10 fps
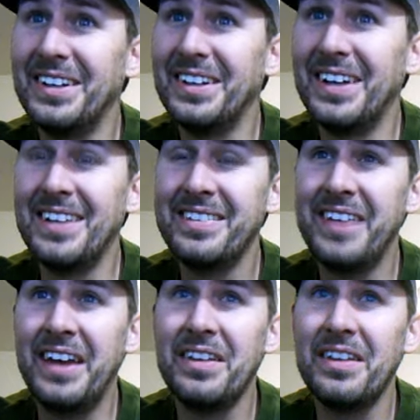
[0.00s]

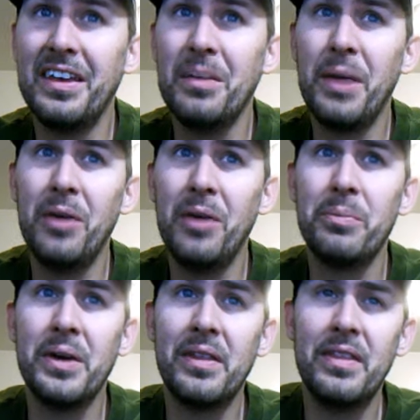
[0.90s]
insane to think about,
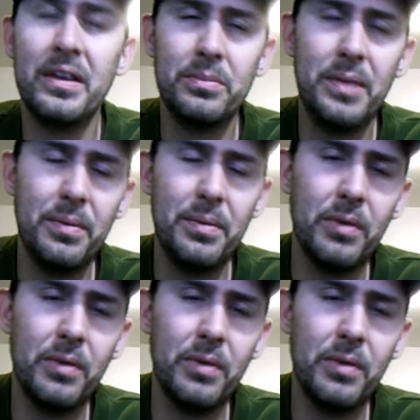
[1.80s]
but these people